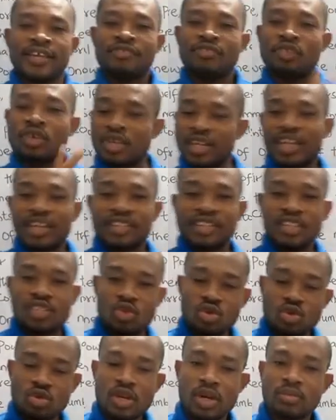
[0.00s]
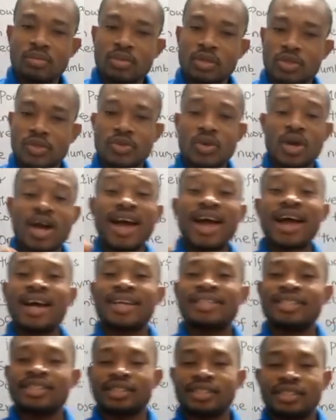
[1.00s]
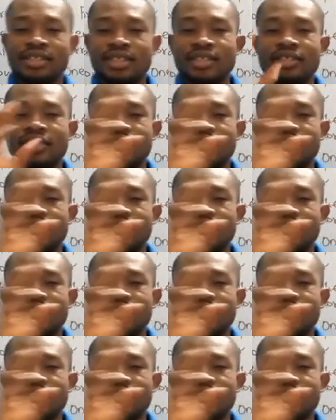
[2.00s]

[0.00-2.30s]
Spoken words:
If you look at these two numbers you are adding,